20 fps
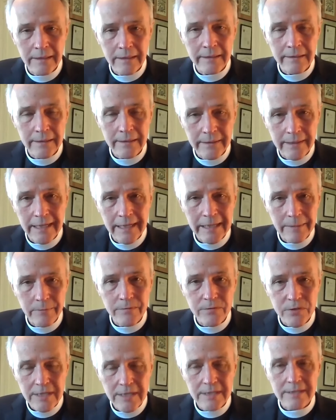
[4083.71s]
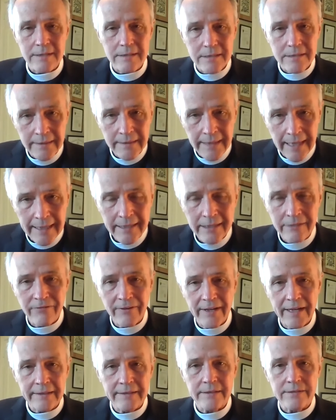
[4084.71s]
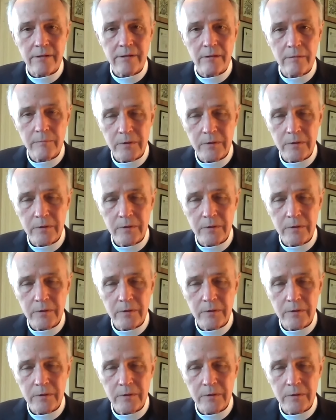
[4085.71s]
done in the name of Jesus. And that, in fact, is our